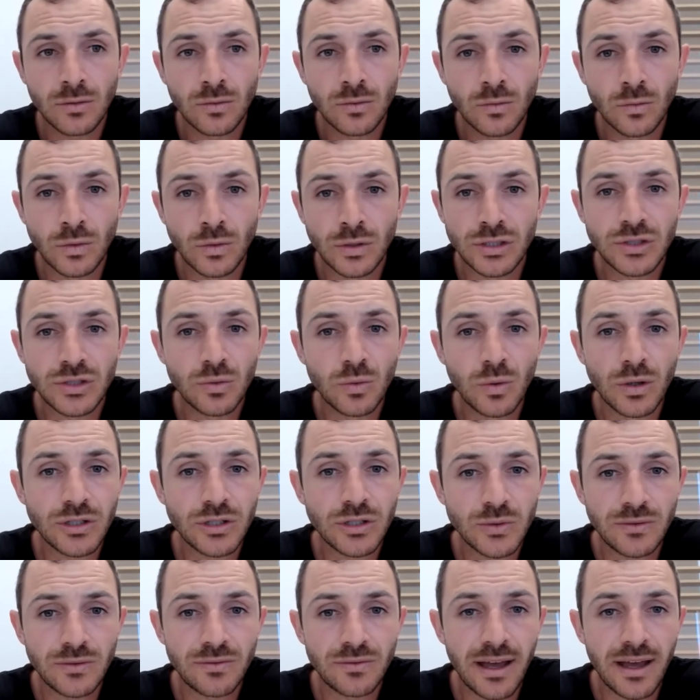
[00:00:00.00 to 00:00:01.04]
would you want
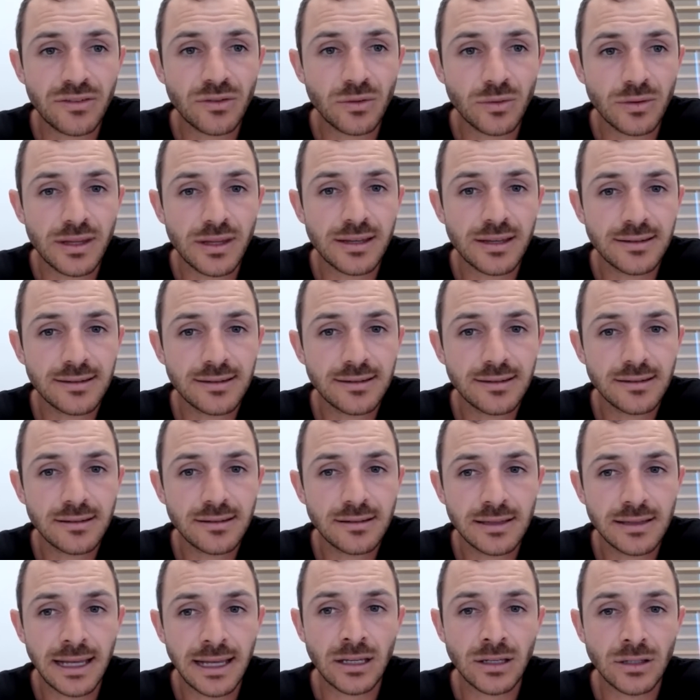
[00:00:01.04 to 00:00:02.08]
to invest with us?
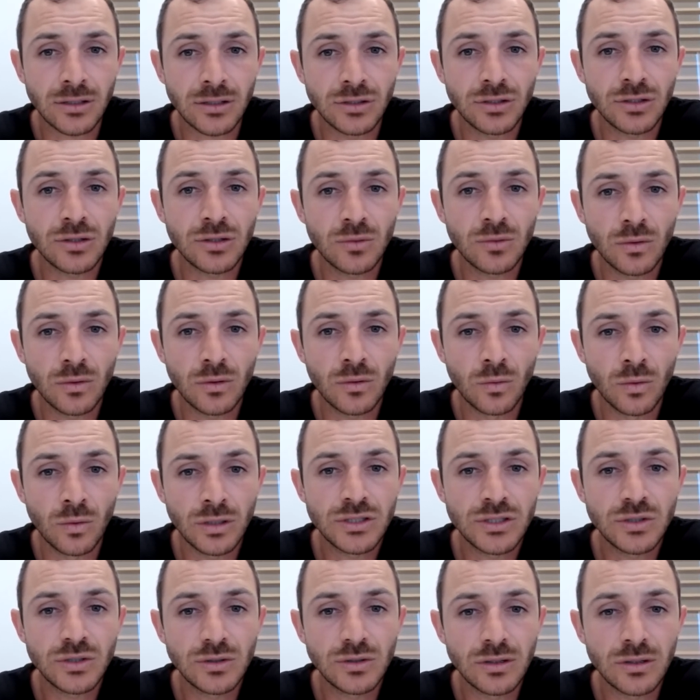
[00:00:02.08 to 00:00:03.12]
Like,
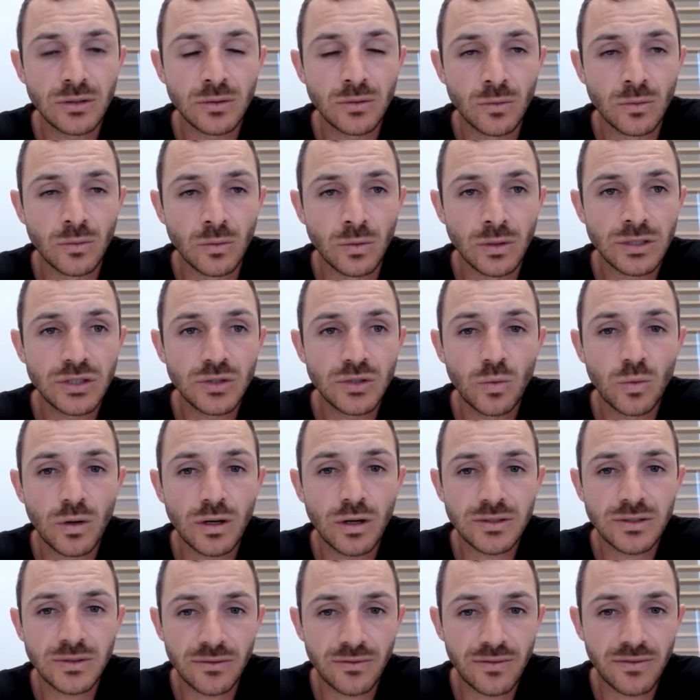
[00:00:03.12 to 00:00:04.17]
would you
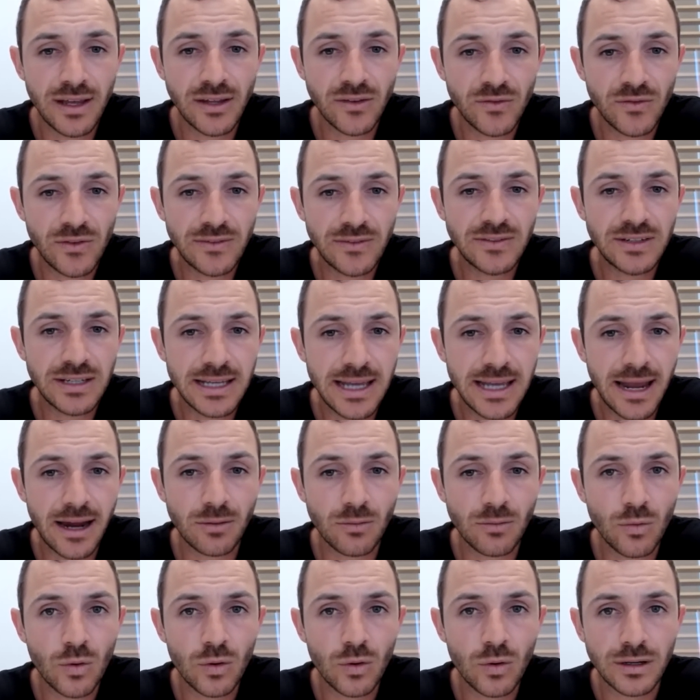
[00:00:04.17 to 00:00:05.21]
want to invest 50K or
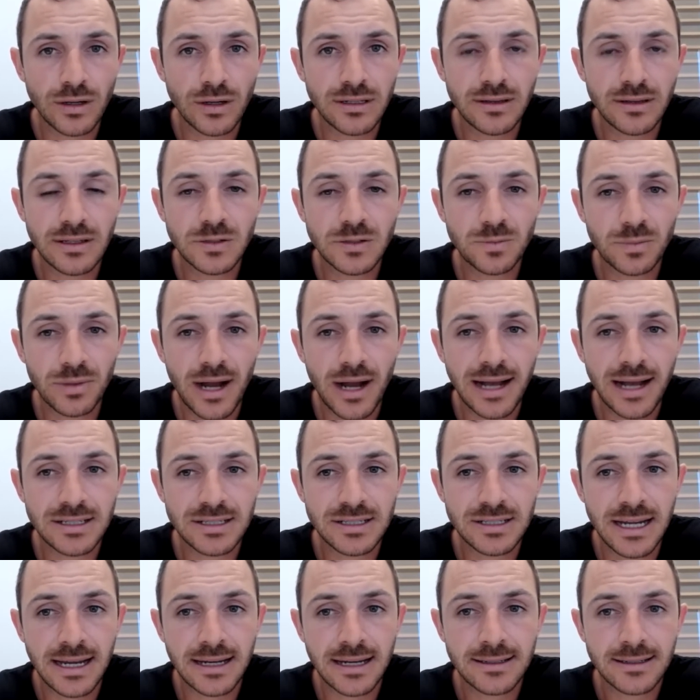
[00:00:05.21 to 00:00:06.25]
more into this
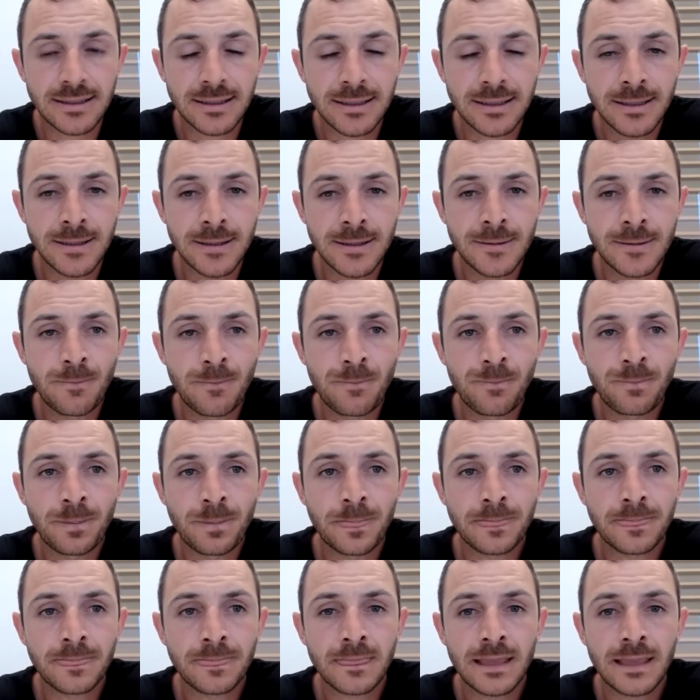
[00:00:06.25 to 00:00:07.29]
project?
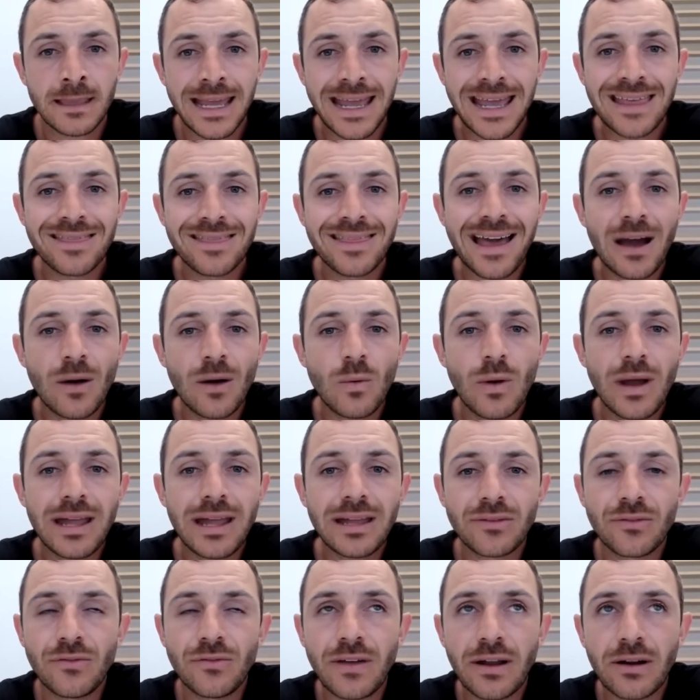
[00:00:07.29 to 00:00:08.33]
And that way
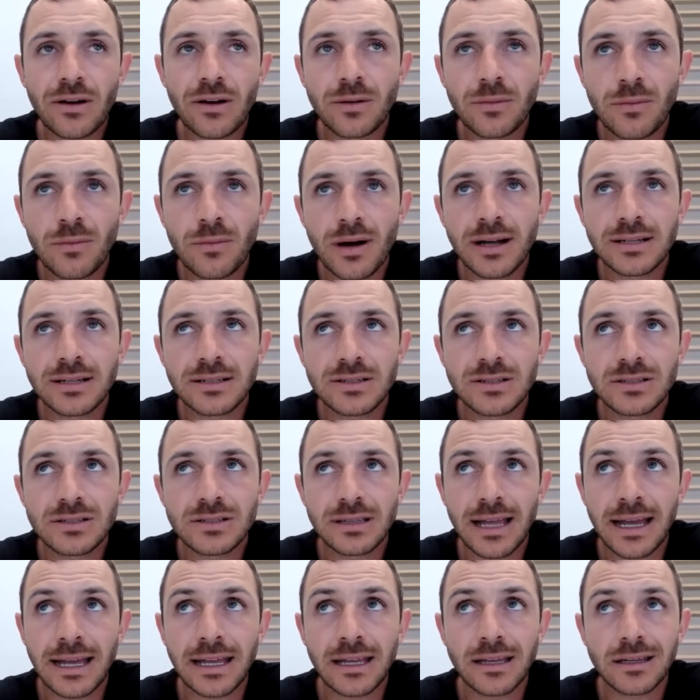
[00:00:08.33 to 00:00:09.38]
it's very much
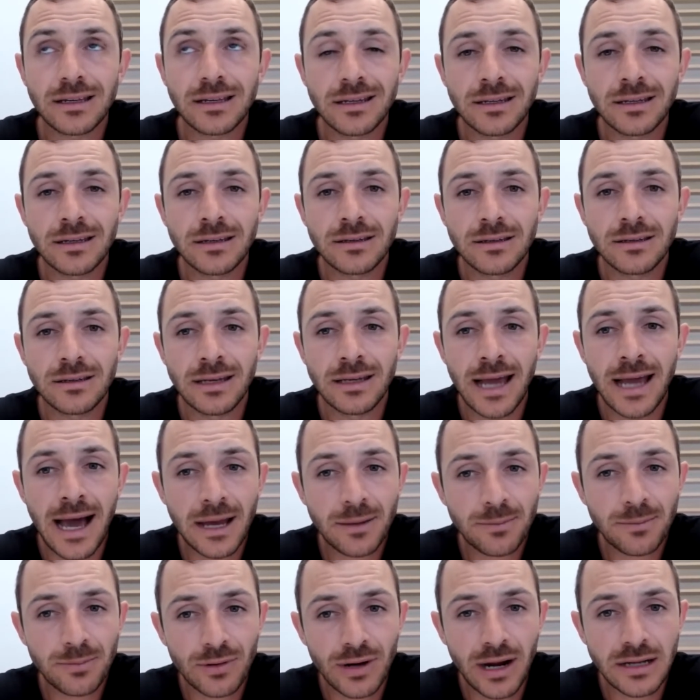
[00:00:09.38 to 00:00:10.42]
like
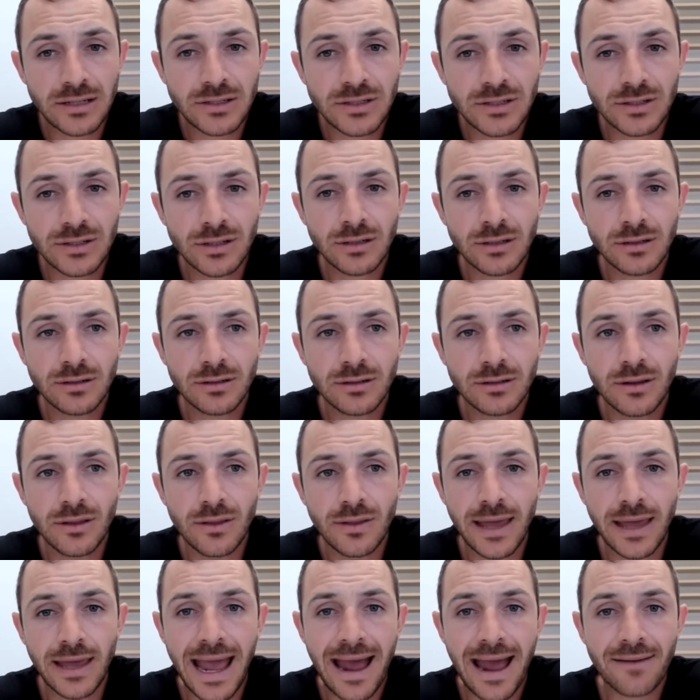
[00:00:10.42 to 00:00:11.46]
non-pressure.
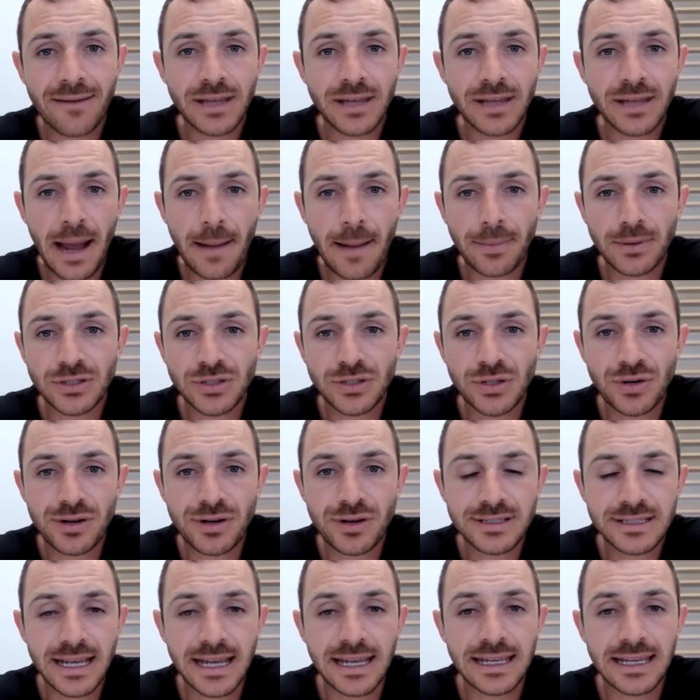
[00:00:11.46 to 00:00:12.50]
They have the opportunity to
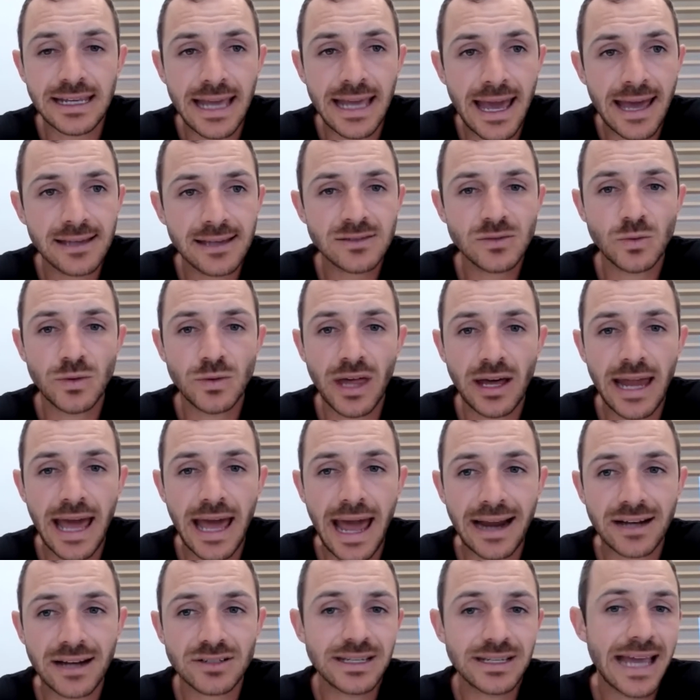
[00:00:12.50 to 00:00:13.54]
say yes without
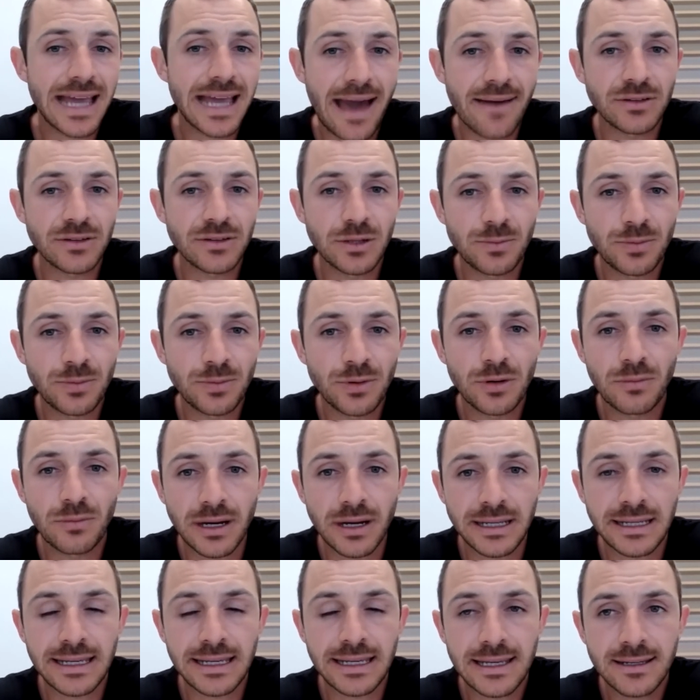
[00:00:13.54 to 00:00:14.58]
actually having to put
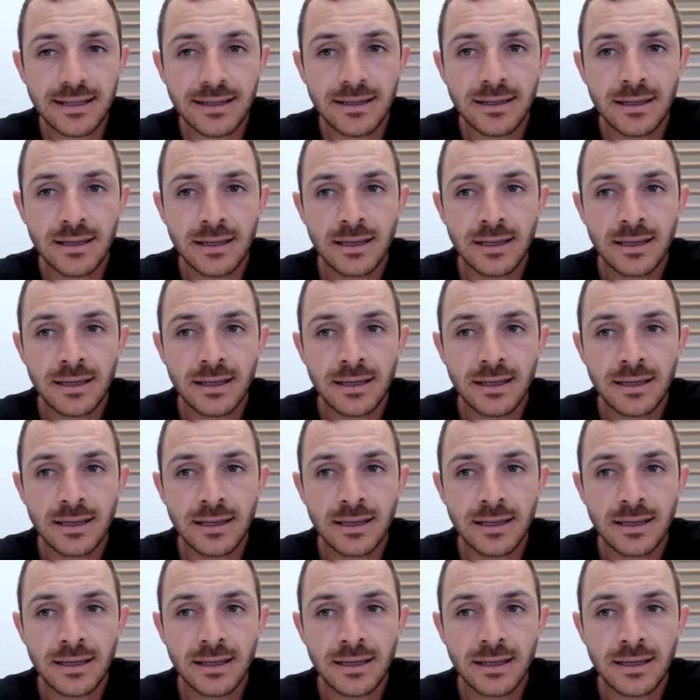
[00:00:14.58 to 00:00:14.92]
money in.